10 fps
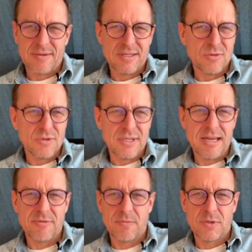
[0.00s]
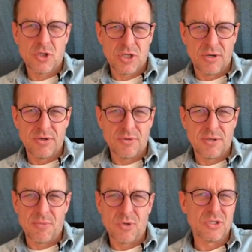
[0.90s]
you never will show your
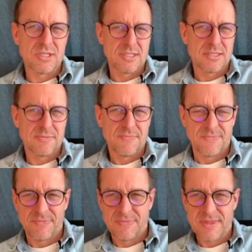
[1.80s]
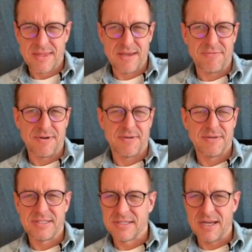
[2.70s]
emotions. Never.
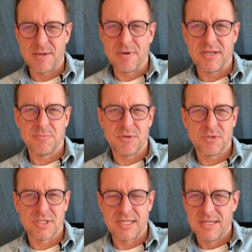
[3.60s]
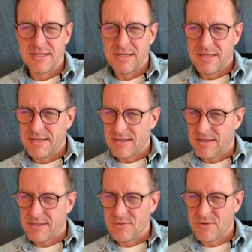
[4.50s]
It's not about emotion.
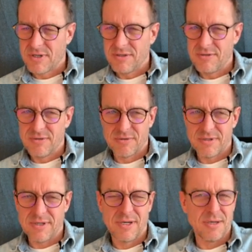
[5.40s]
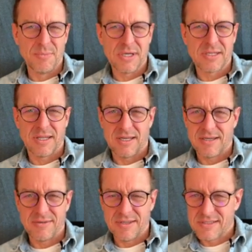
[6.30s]
Your
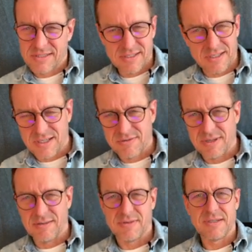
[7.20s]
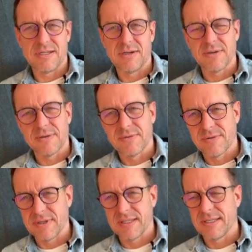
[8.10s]
amygdala is not relevant here,
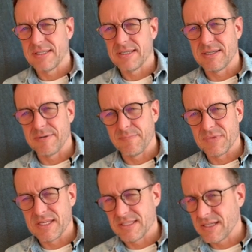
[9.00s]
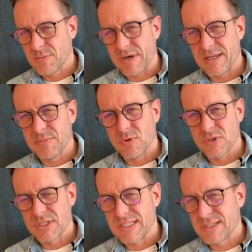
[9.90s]
really. It's not about
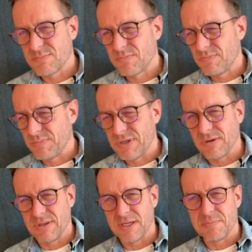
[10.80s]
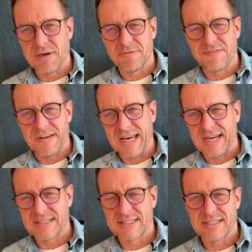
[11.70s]
emotion. It's purely about
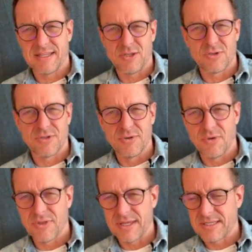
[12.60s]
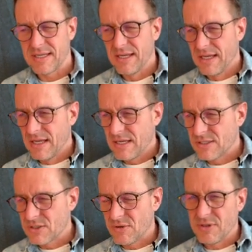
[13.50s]
facts and the truth. And so you